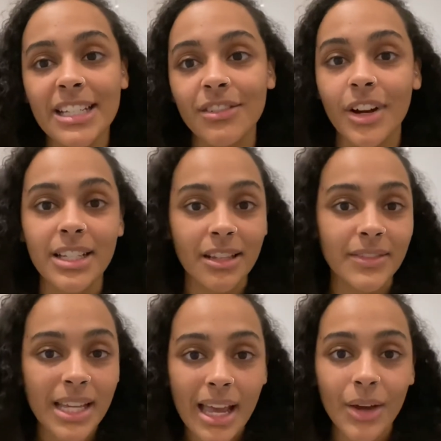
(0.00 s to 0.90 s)
to write stuff
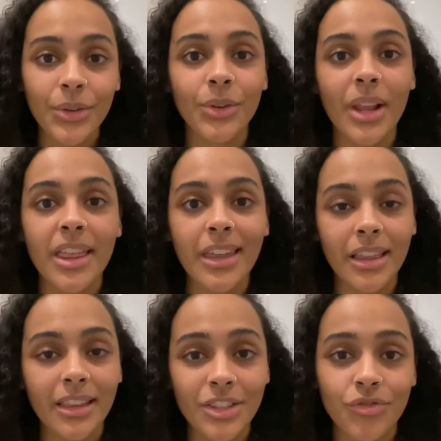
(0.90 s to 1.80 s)
down or like
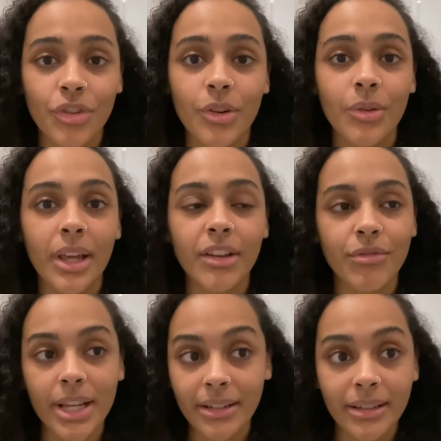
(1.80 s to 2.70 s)
think things through, like
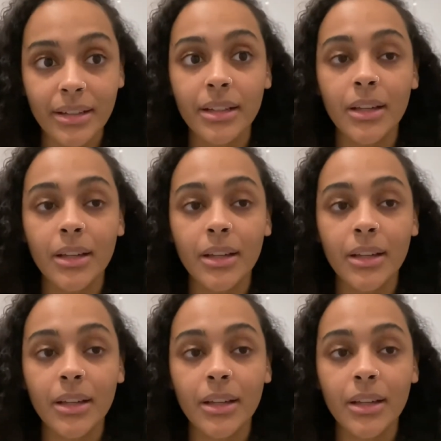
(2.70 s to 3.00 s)
written